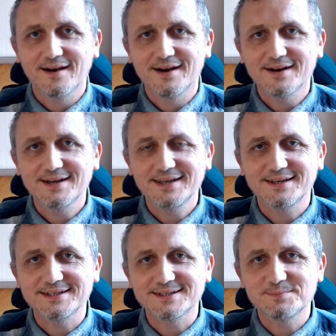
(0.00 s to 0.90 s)
Hi,
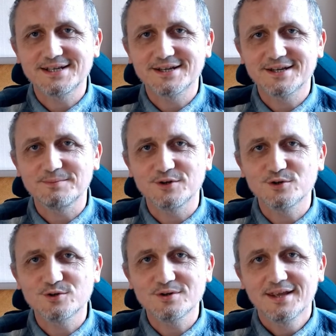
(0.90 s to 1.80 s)
it's Midnight
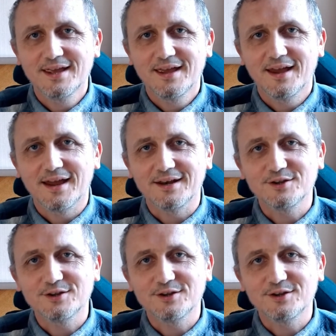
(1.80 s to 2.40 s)
Mule, and